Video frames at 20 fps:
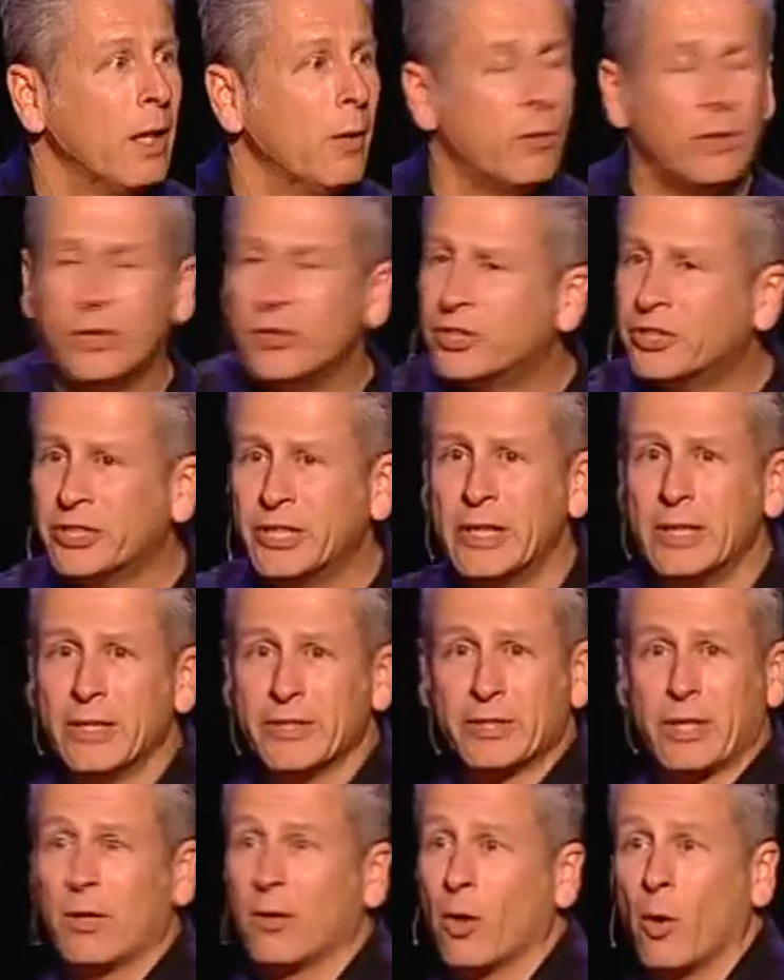And when you see
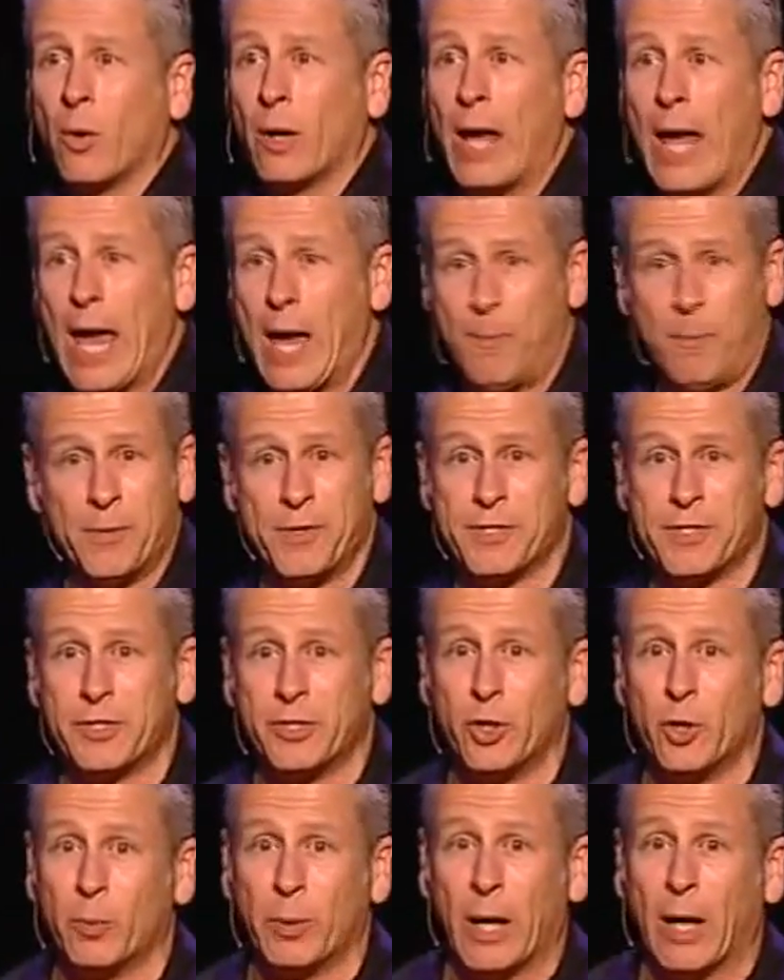this, I don't know what happens
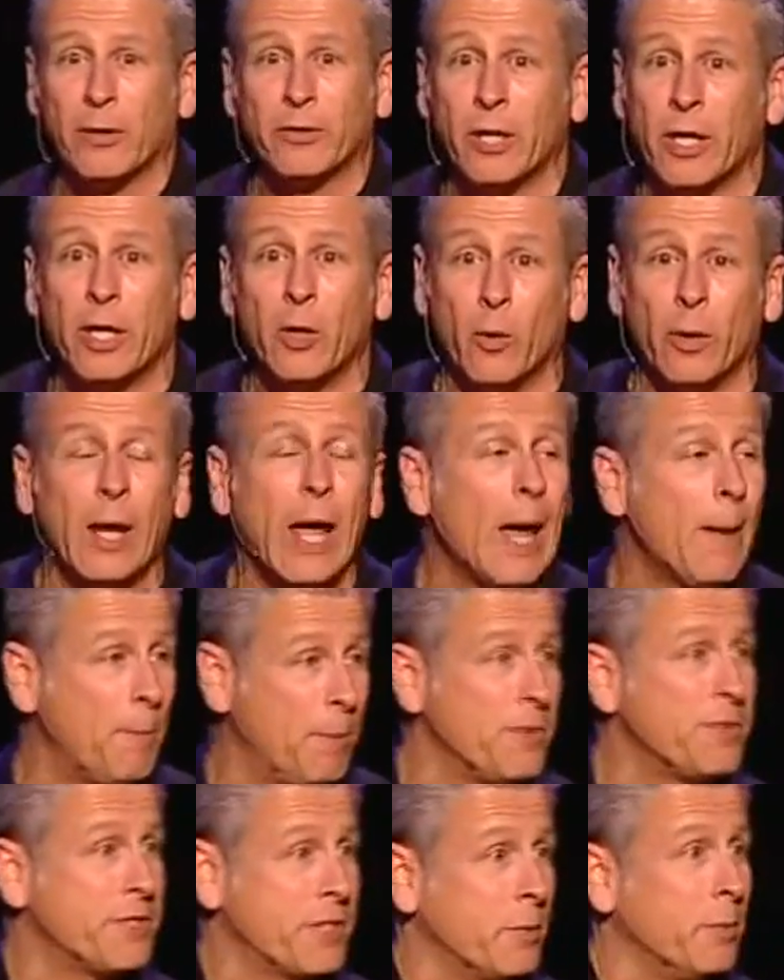to you, but I'll tell you what
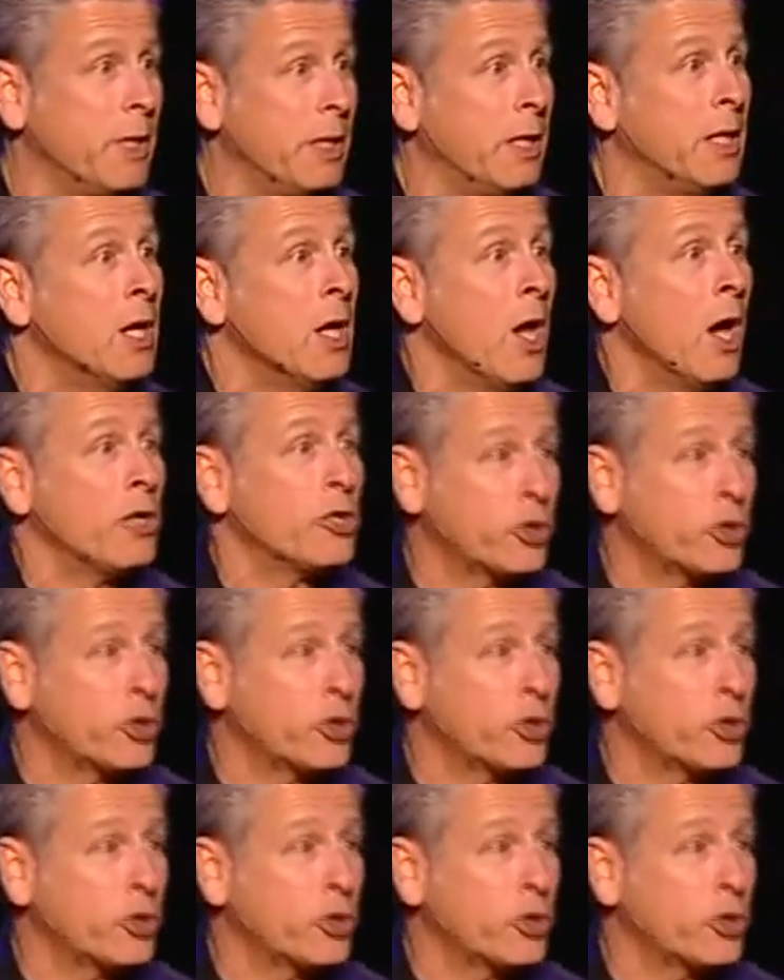happens to me.